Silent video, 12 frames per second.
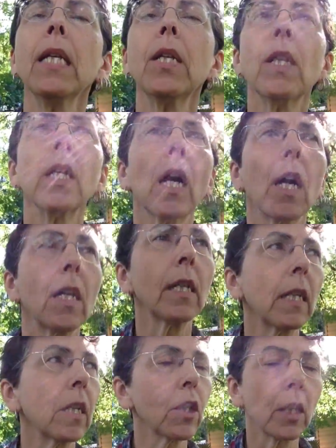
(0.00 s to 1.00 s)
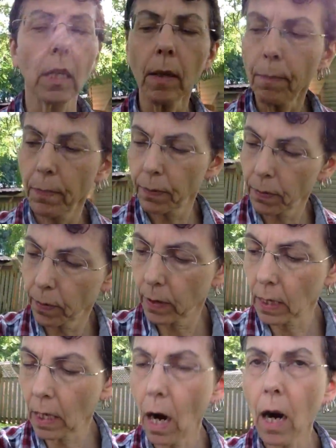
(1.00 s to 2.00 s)
to the car dealership.
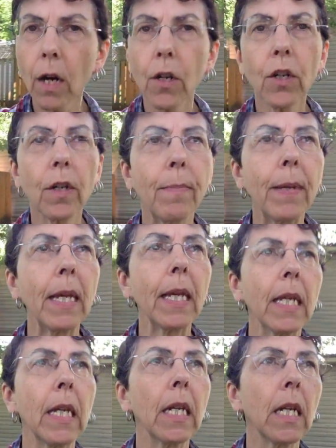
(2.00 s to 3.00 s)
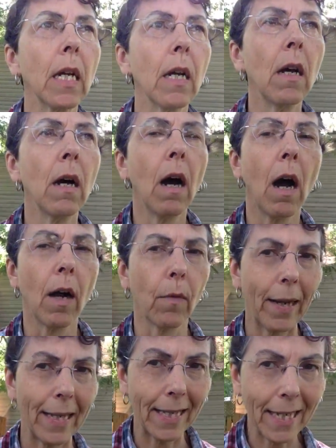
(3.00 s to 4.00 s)
The car should be in on
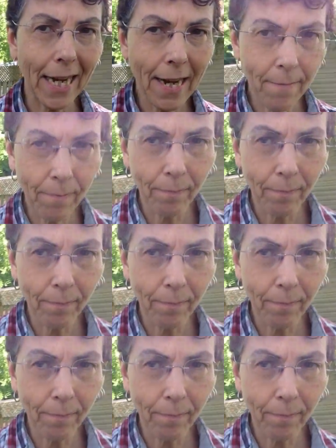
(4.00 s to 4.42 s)
Wednesday.